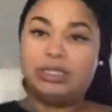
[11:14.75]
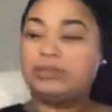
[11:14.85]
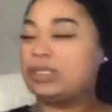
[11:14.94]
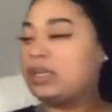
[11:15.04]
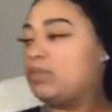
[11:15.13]
I'm
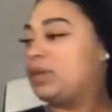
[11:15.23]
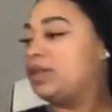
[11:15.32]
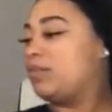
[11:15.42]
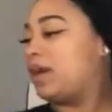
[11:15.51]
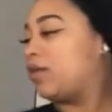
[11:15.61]
just gonna put it on
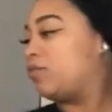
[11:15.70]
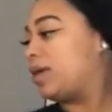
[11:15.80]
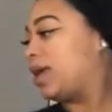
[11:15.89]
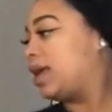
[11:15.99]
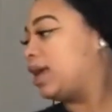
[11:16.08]
the back of my
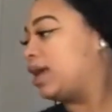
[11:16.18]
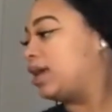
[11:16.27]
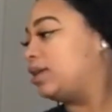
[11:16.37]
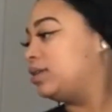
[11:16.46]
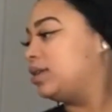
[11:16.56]

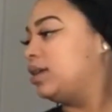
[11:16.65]
hand.